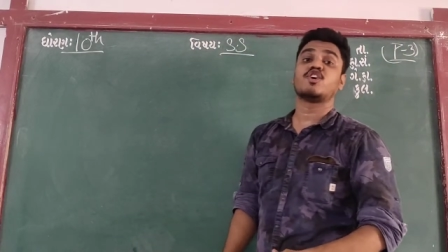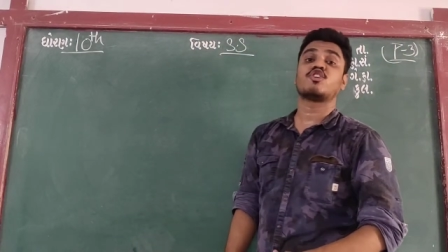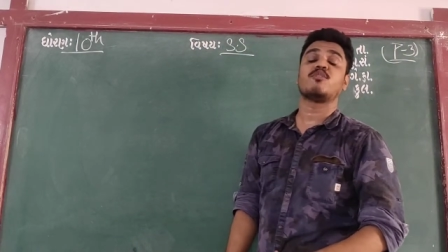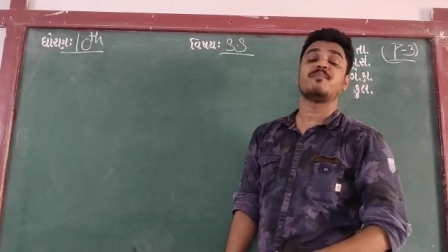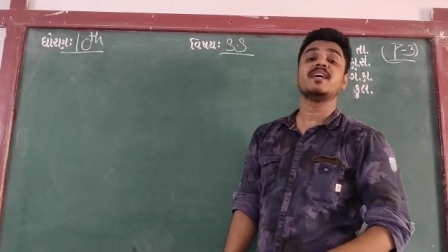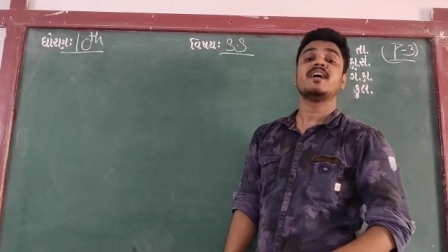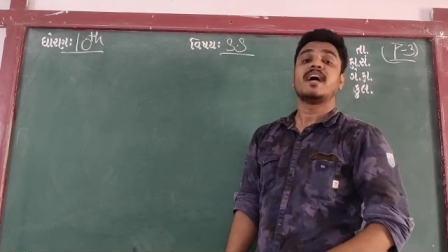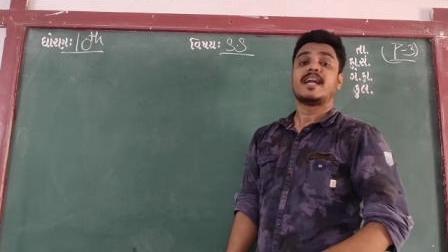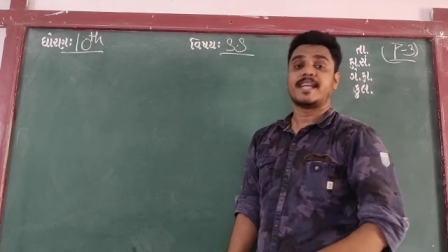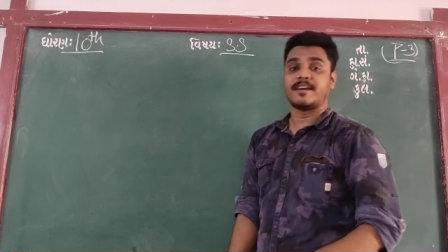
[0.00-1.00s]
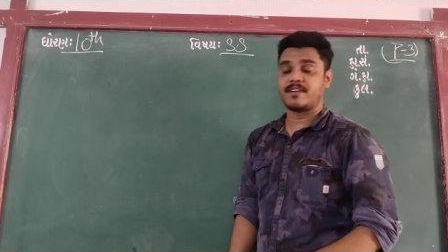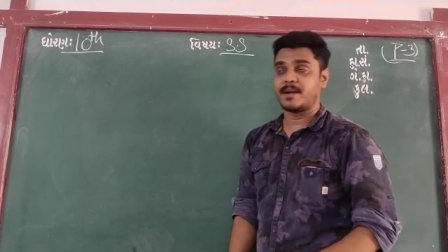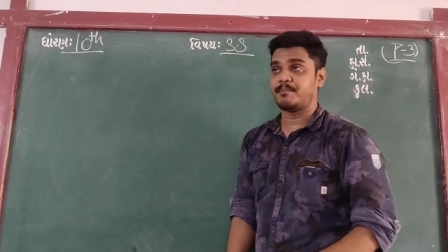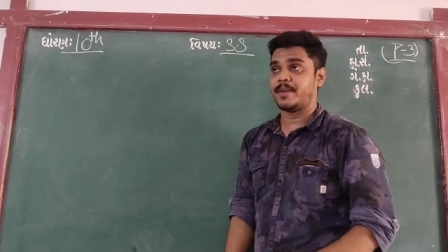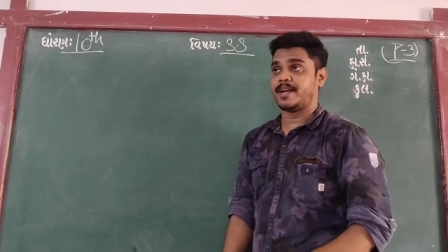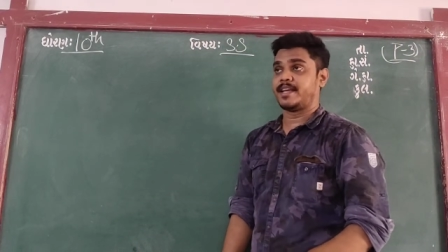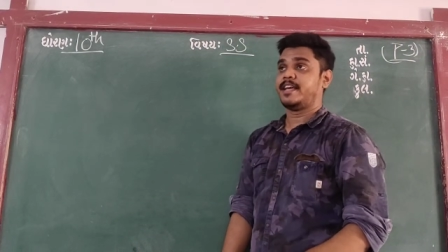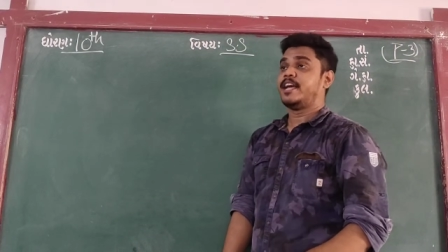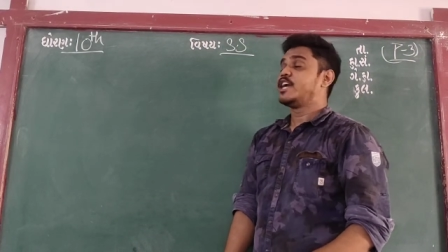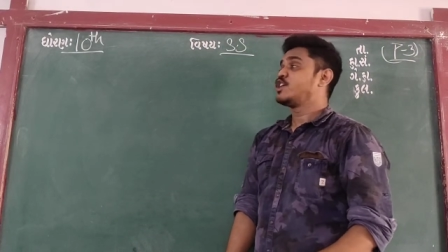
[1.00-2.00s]
economic development.
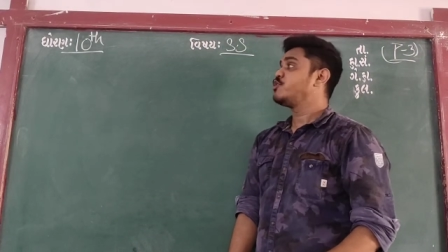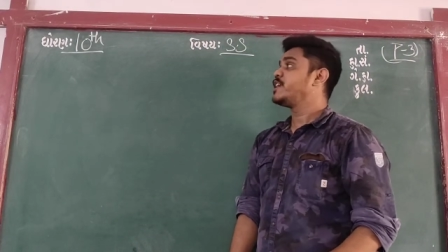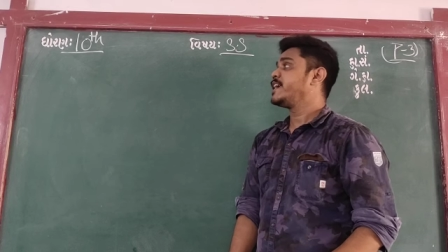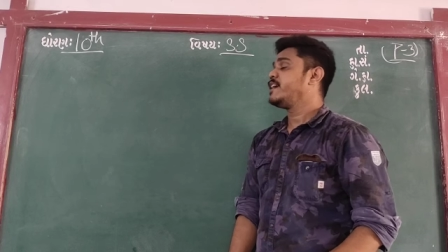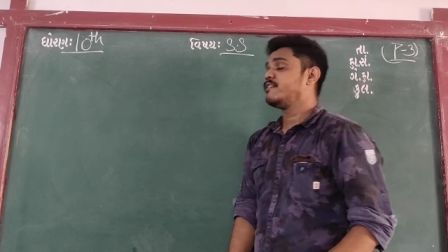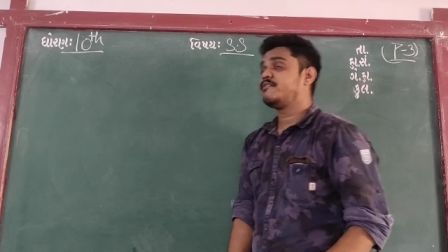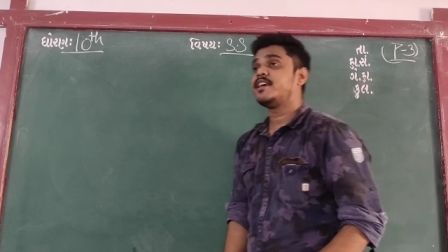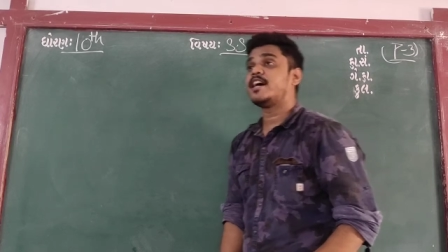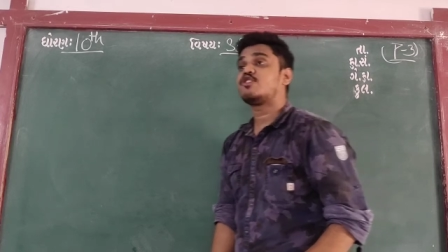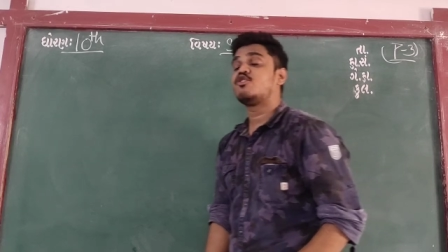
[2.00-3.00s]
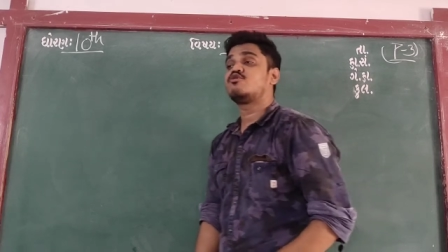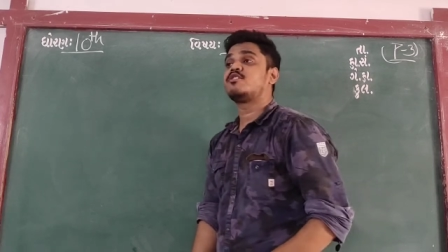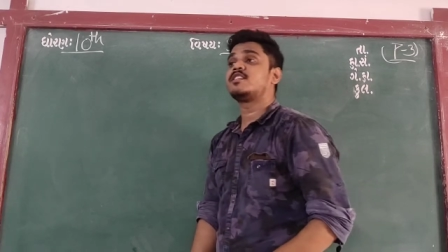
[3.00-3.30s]
Today we are going to